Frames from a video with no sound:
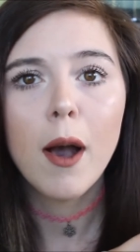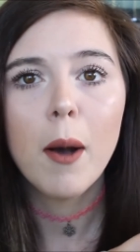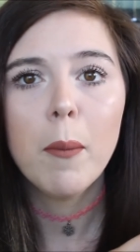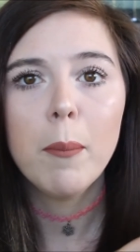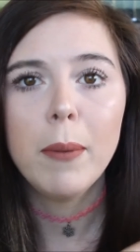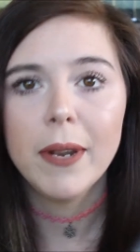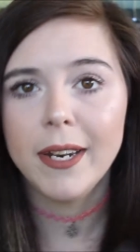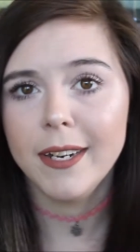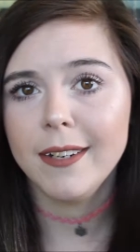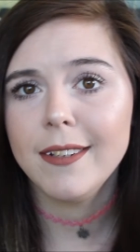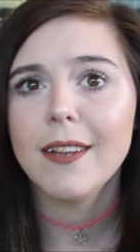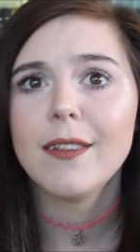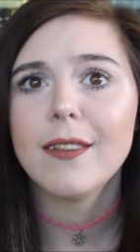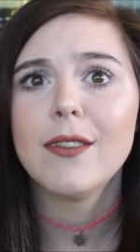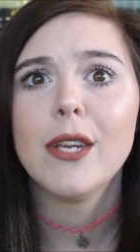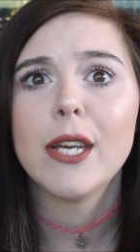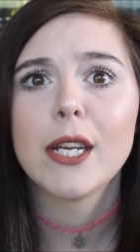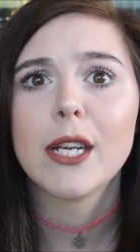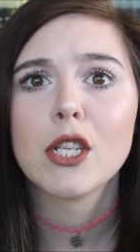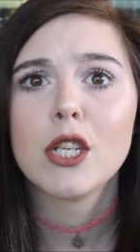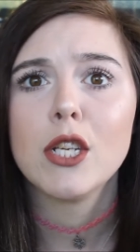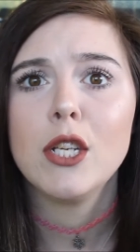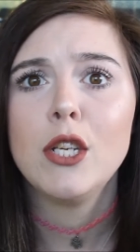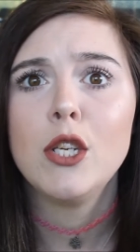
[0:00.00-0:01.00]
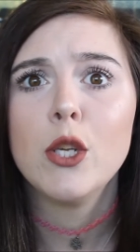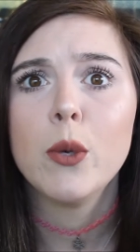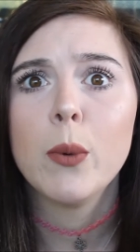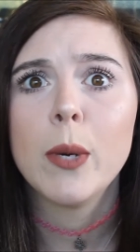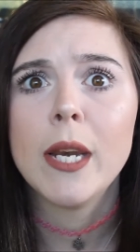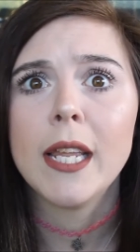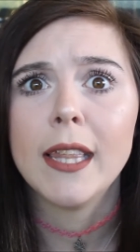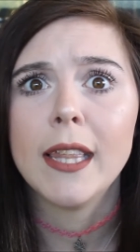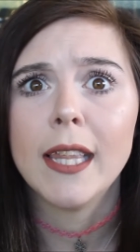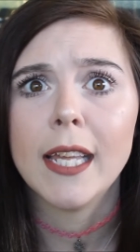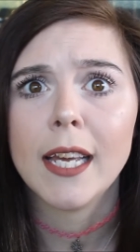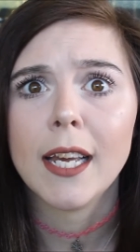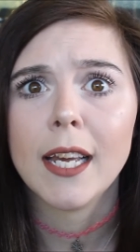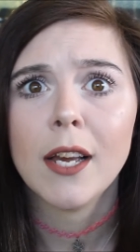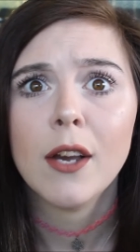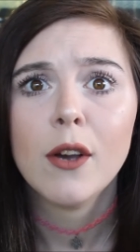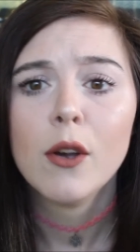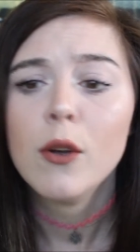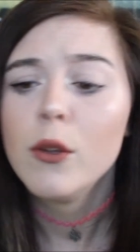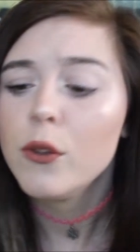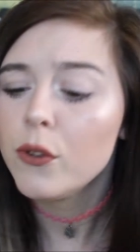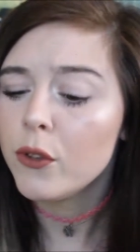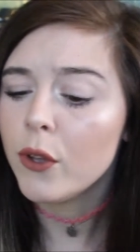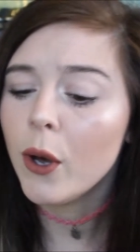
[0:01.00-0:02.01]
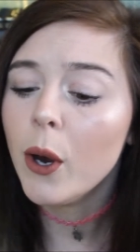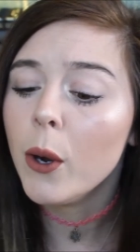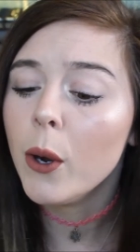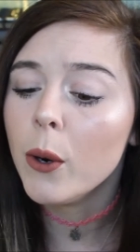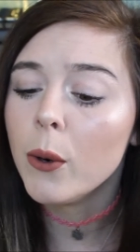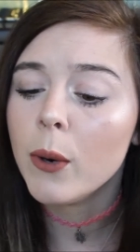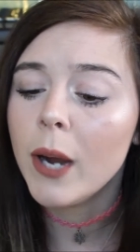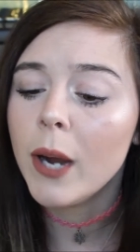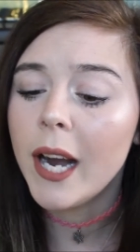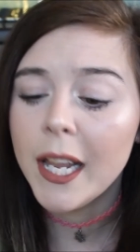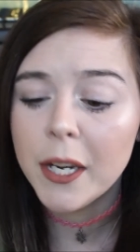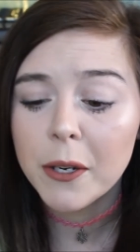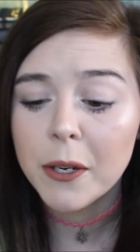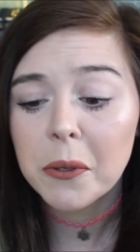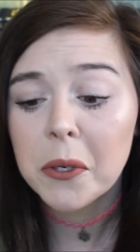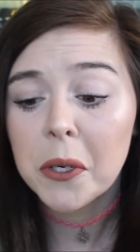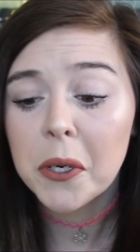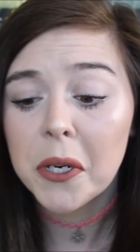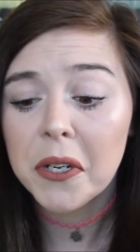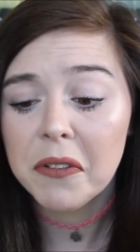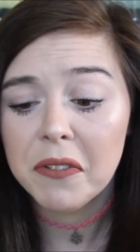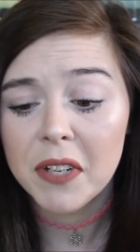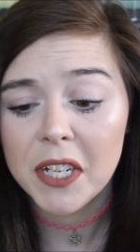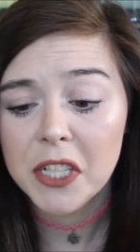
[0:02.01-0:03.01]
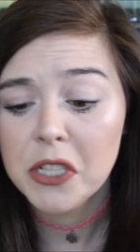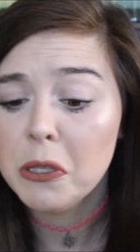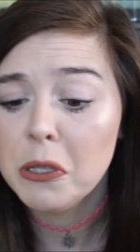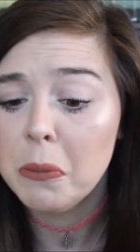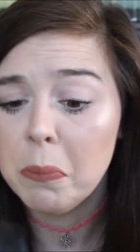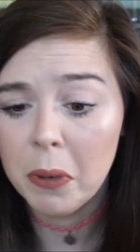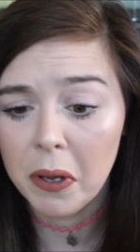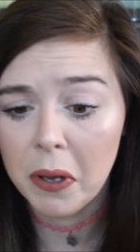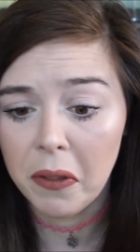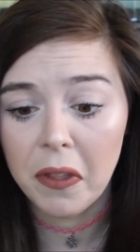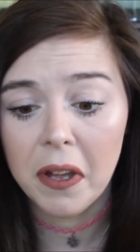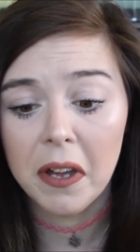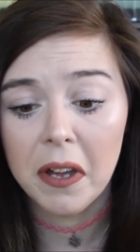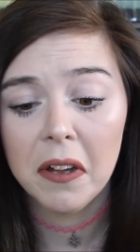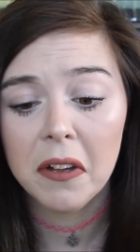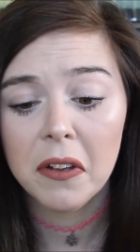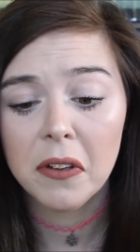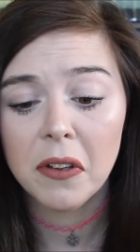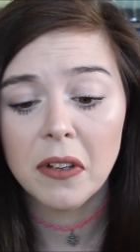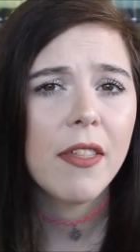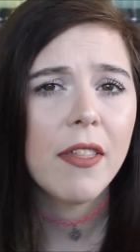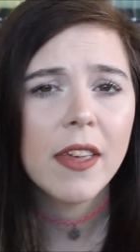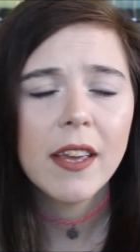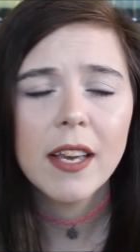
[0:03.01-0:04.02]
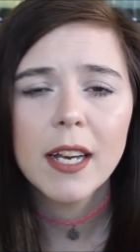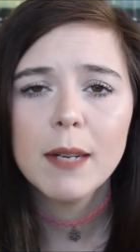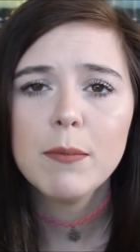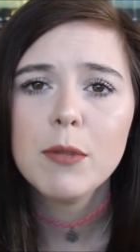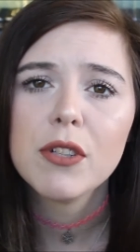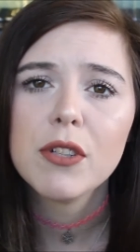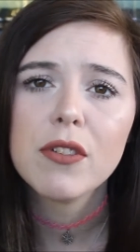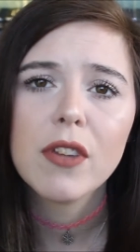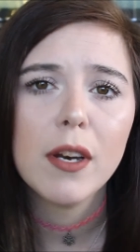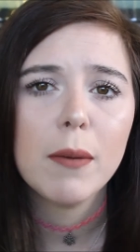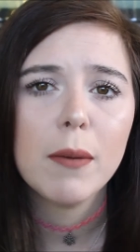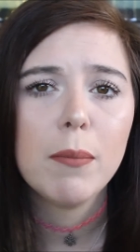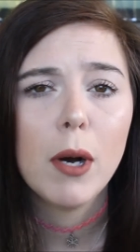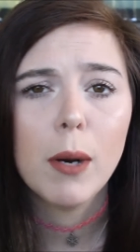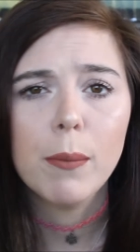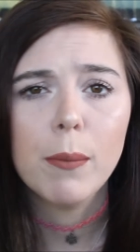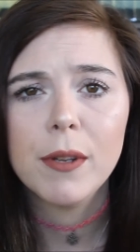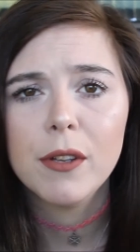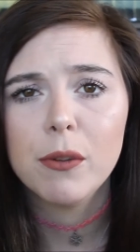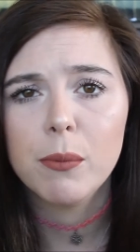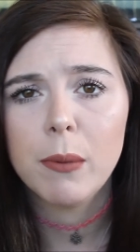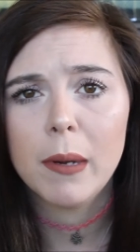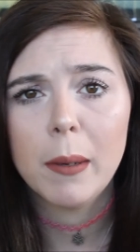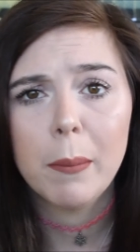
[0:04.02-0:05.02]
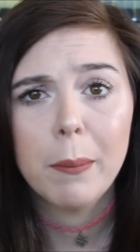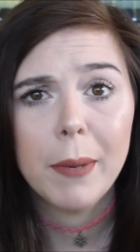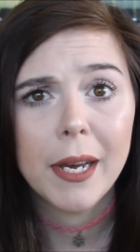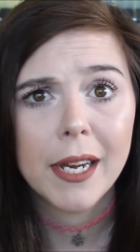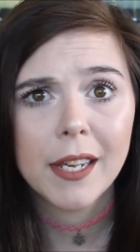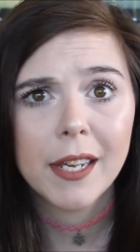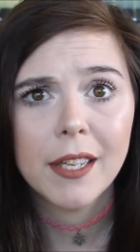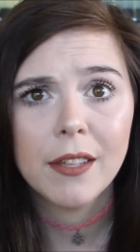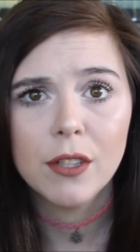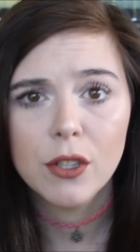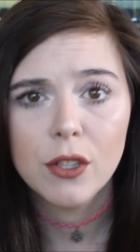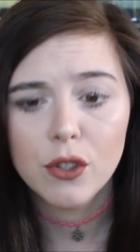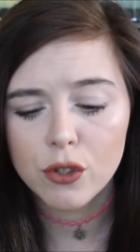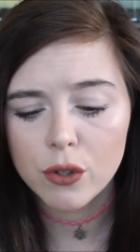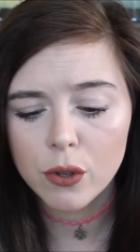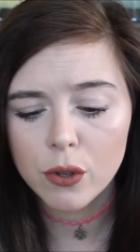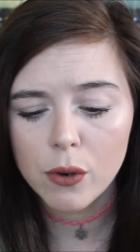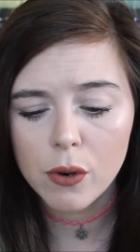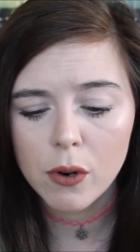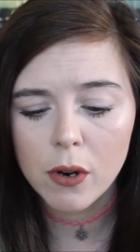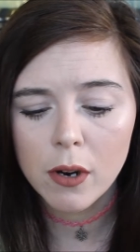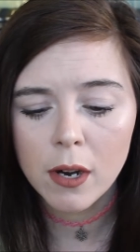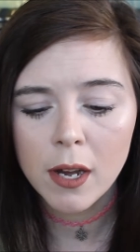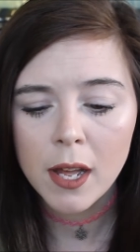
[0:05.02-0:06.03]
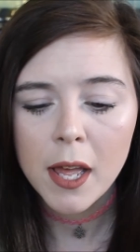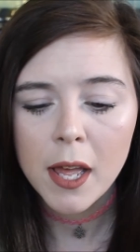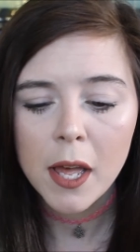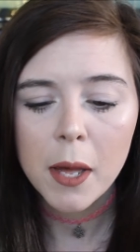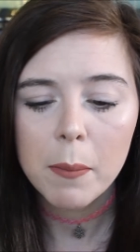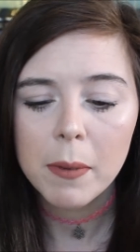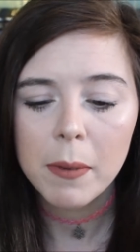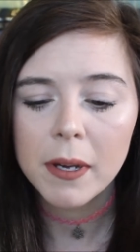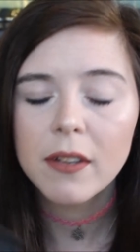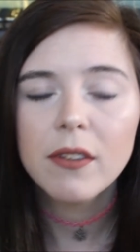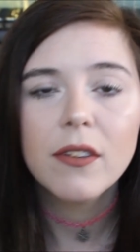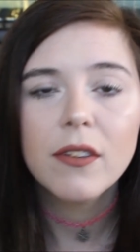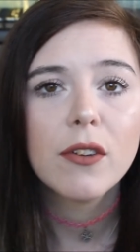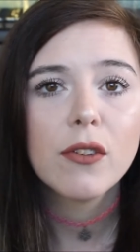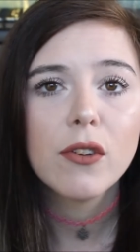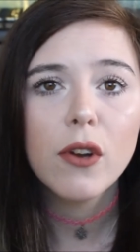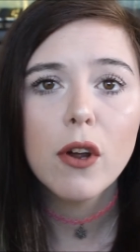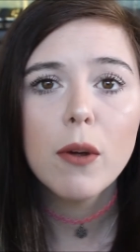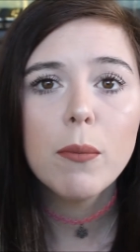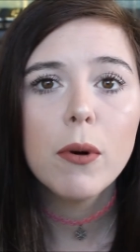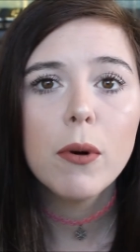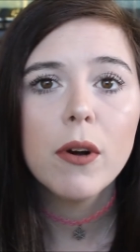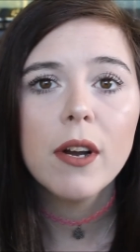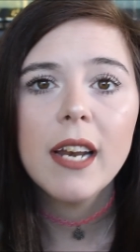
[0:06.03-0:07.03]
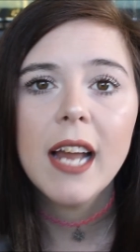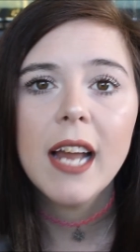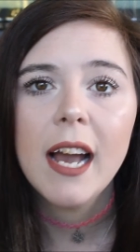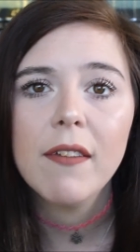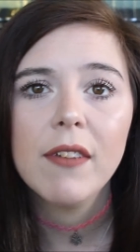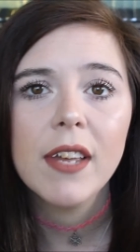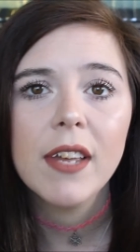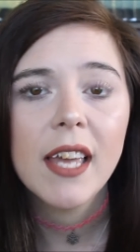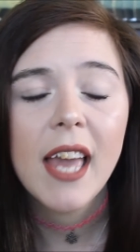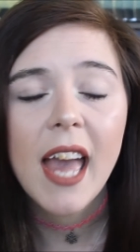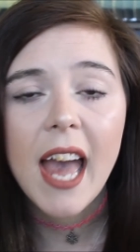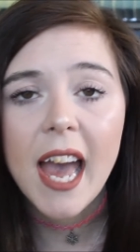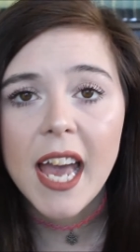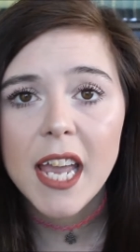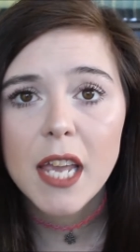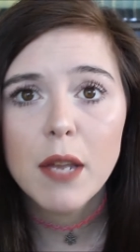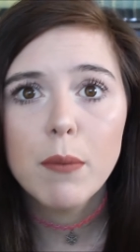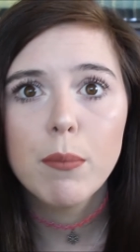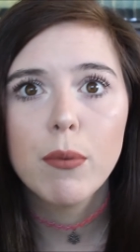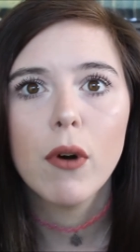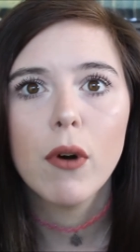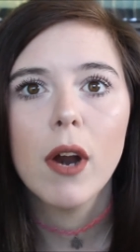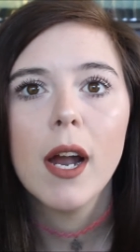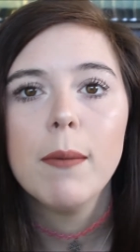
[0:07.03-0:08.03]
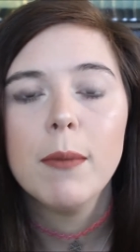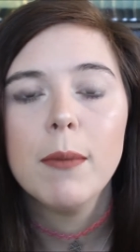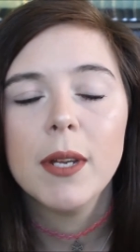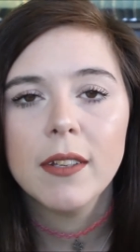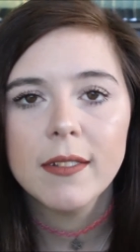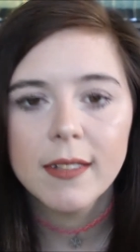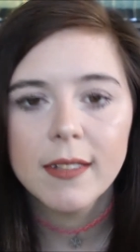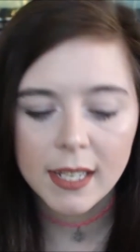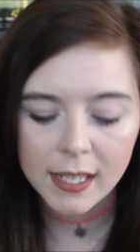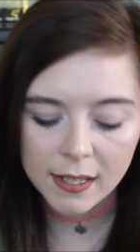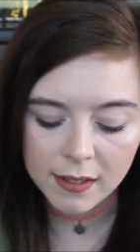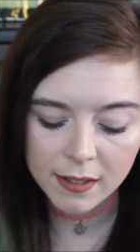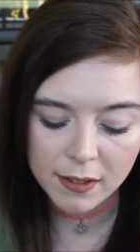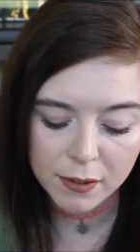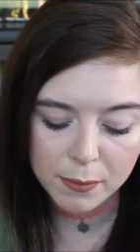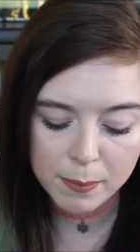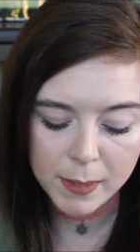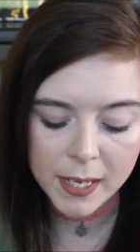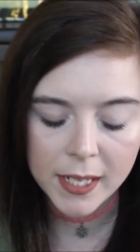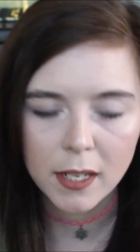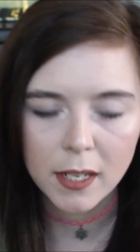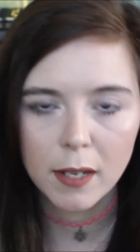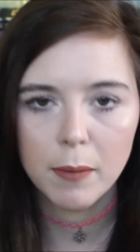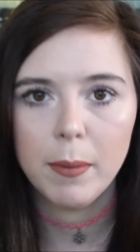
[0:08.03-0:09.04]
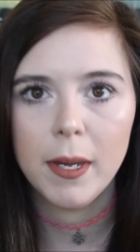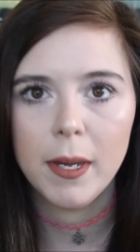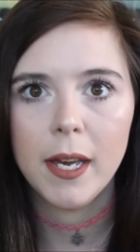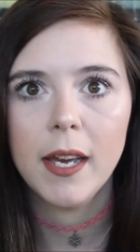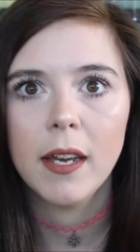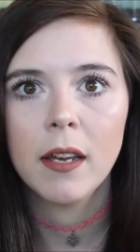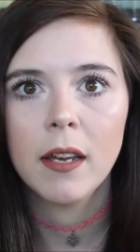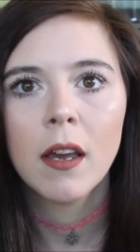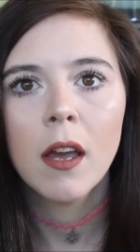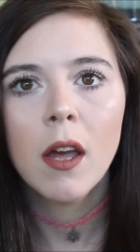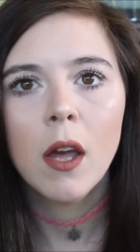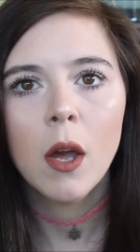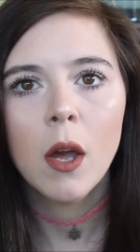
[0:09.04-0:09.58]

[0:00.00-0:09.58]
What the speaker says: but it doesn't actually do anything. So I don't know if I should bother. I think I'm just gonna pop this one back in the drawer because there's no point having 8 primers in this makeup bag